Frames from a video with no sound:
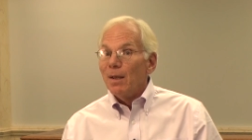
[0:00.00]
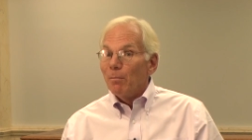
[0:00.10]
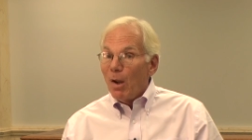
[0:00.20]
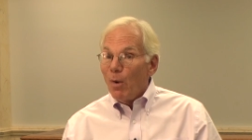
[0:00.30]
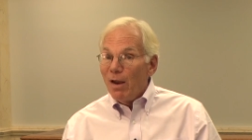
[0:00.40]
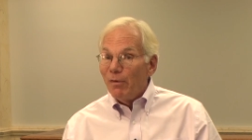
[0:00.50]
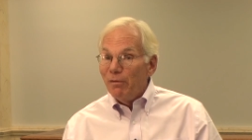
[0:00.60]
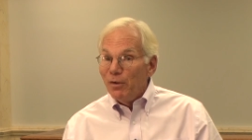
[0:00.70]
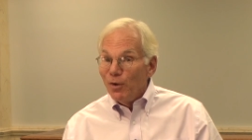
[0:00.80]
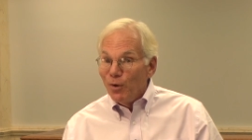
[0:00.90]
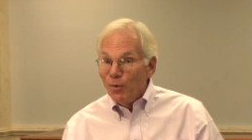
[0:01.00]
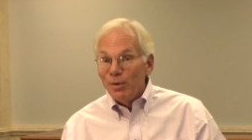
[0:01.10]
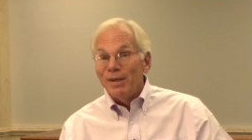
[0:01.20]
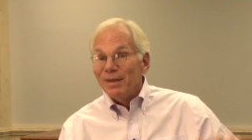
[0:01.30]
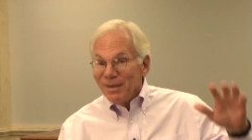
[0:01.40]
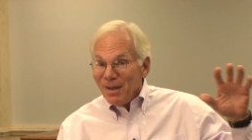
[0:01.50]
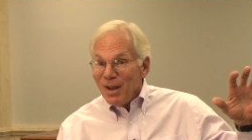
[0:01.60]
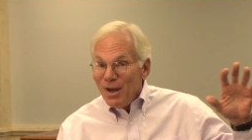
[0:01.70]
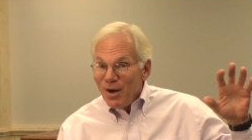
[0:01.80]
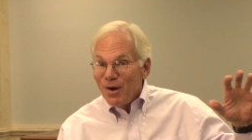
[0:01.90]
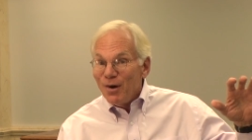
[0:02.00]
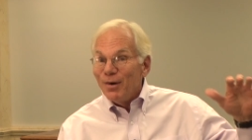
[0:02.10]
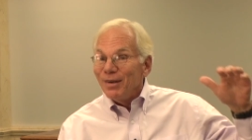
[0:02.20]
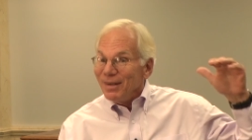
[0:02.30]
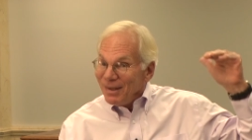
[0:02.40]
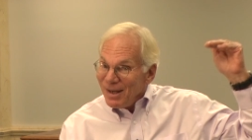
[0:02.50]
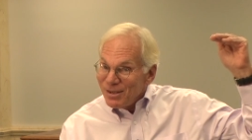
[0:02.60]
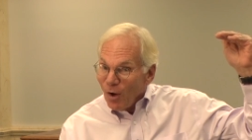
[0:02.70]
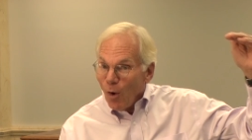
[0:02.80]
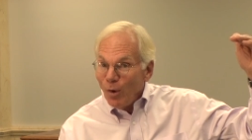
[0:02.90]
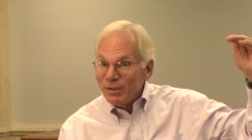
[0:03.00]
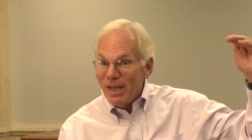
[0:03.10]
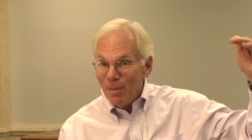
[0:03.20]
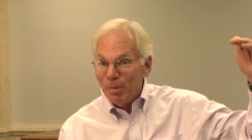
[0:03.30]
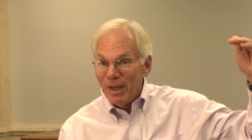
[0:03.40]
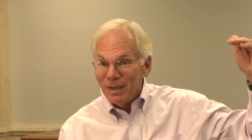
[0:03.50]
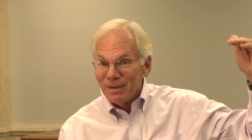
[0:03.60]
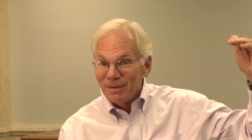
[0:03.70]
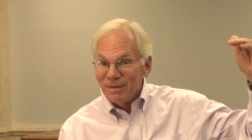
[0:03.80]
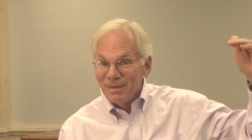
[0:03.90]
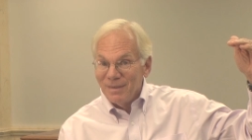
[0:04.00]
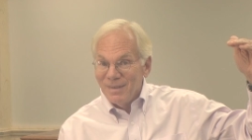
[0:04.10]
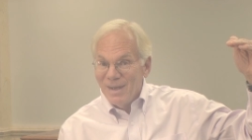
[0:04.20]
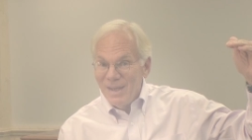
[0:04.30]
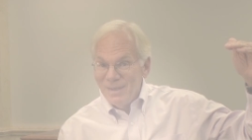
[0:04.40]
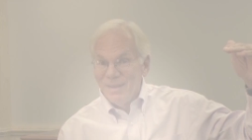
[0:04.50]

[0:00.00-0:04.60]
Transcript: by way of review, here is the whole template, right?